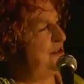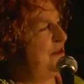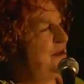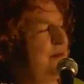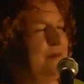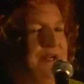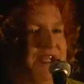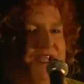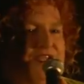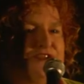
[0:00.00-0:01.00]

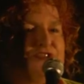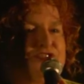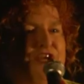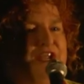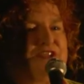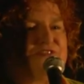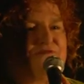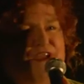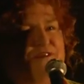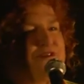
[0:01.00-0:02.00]
Serendipity is chance
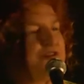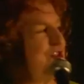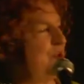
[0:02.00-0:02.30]
favors